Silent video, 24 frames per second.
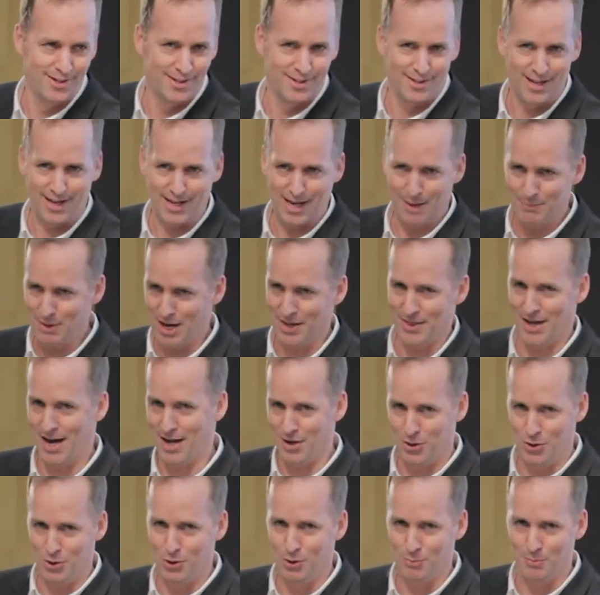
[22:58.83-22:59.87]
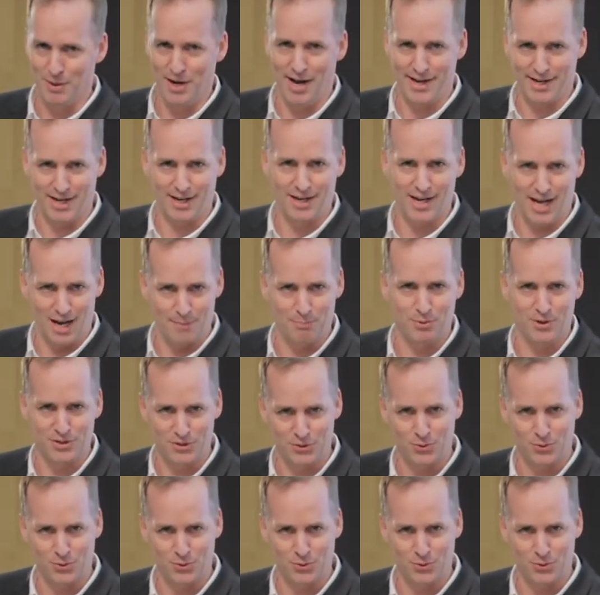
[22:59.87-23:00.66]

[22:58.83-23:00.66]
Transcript: Like, I'm not that old, but I can kind of put